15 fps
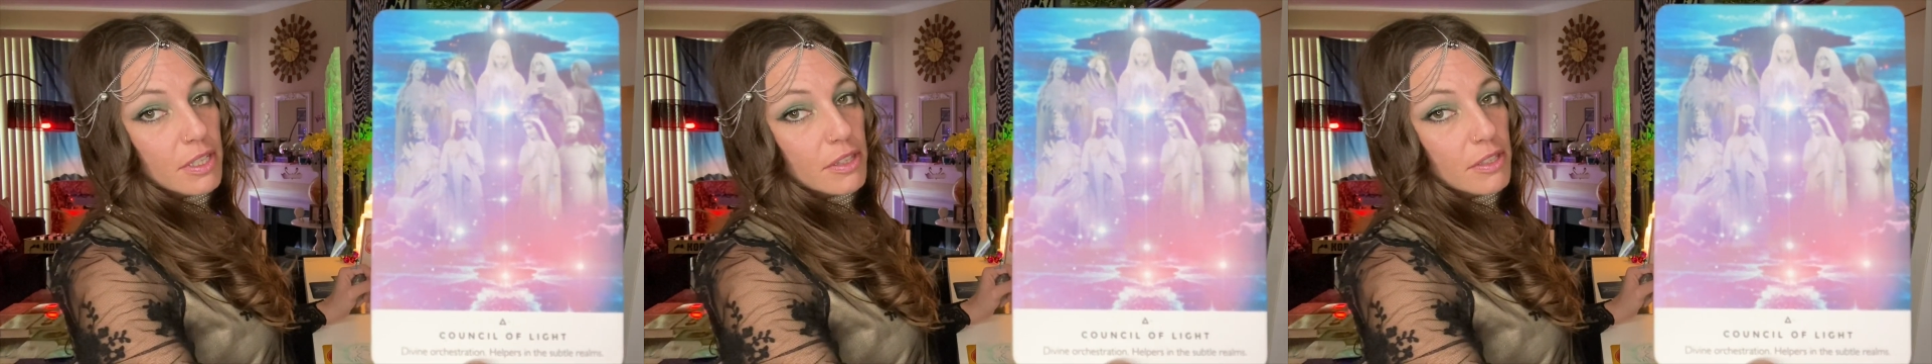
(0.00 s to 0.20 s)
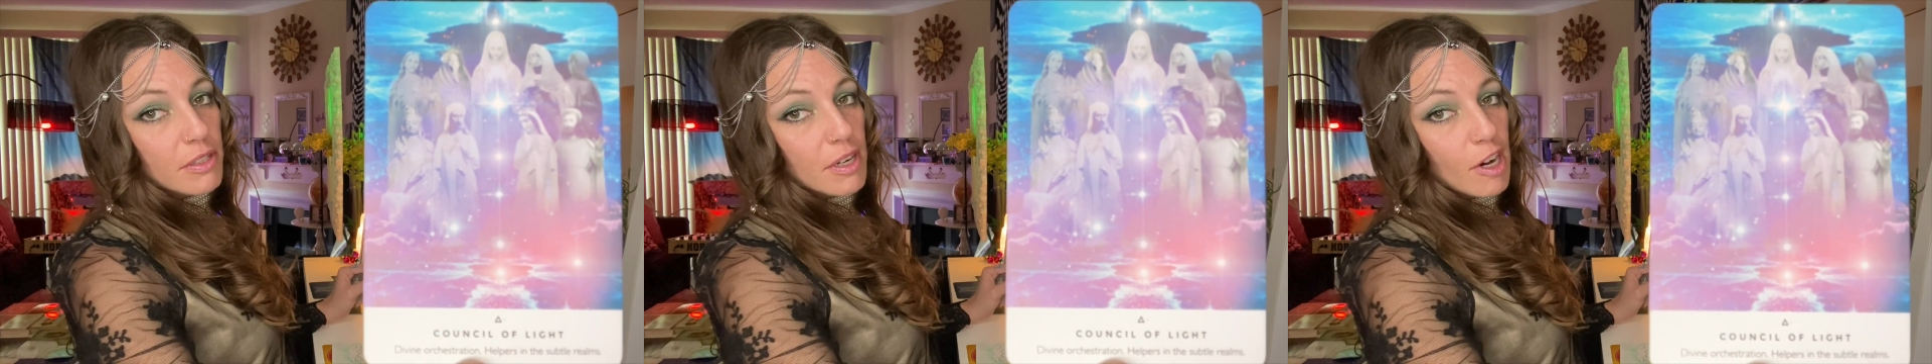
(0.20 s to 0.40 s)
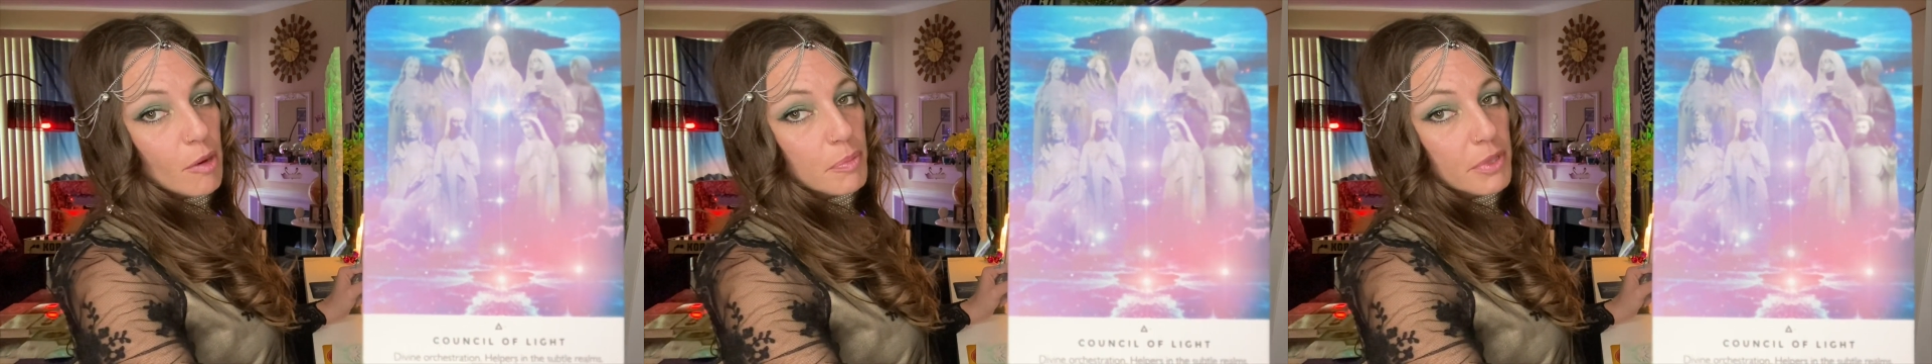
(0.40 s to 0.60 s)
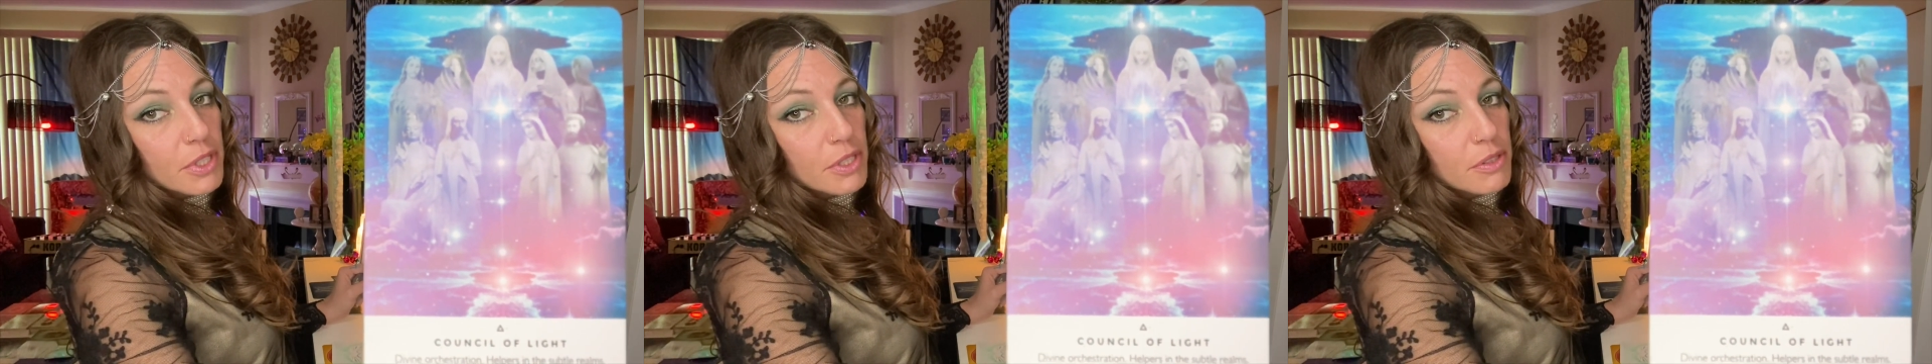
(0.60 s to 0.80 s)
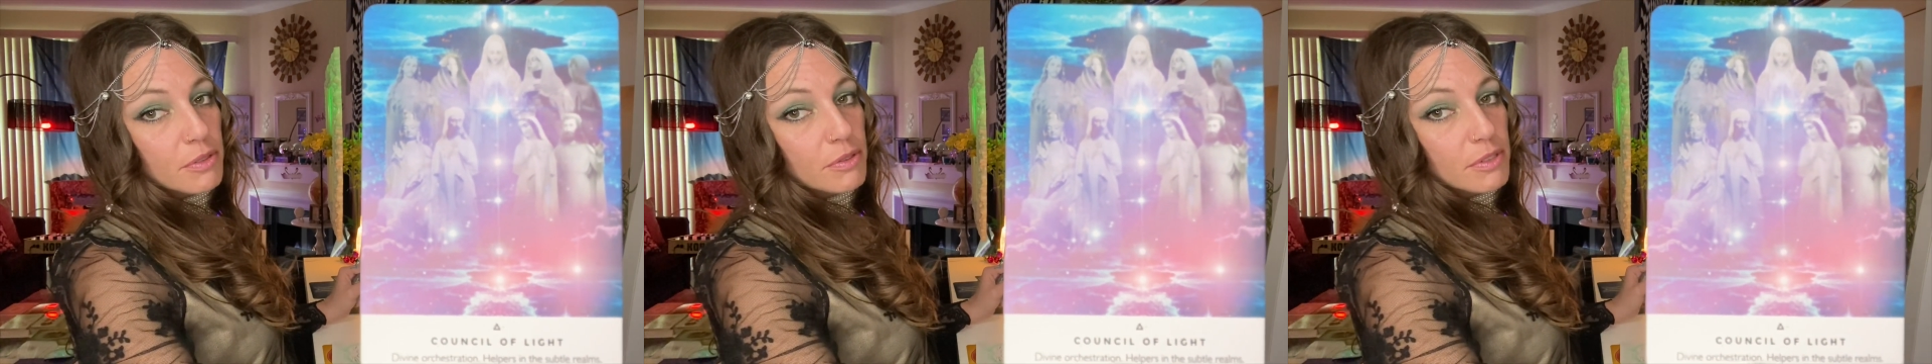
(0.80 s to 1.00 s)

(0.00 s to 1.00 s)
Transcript: They're helping you.